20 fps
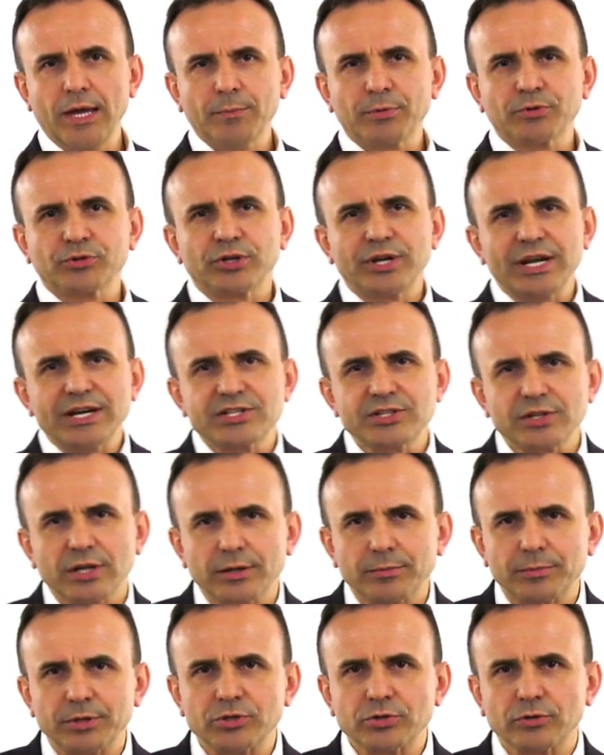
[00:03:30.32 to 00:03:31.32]
But the next
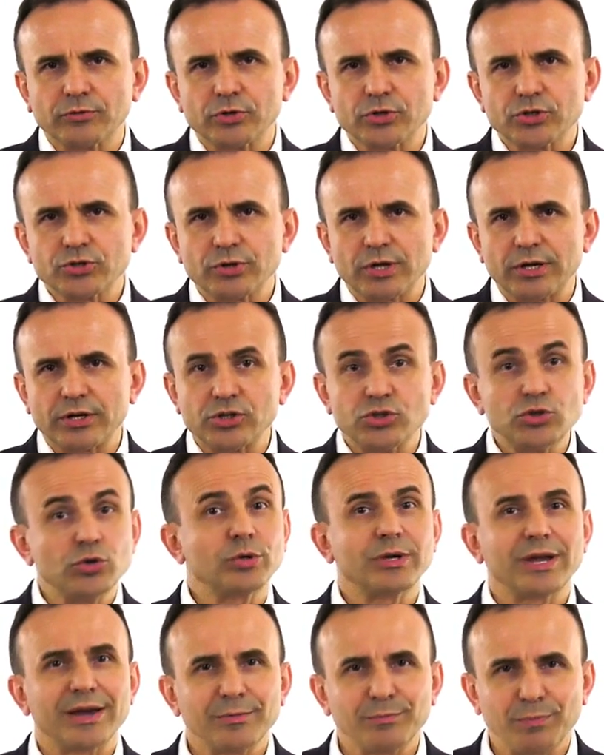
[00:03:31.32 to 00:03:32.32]
element of your strategy you
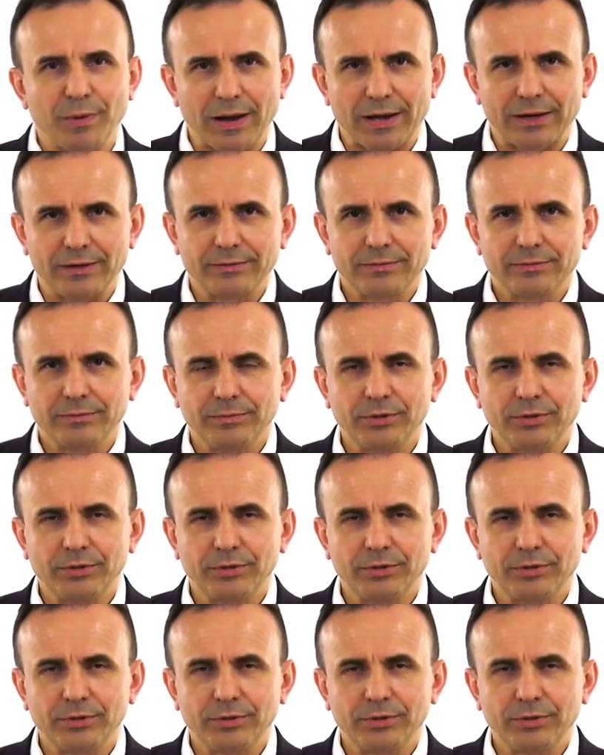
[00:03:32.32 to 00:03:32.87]
can't buy,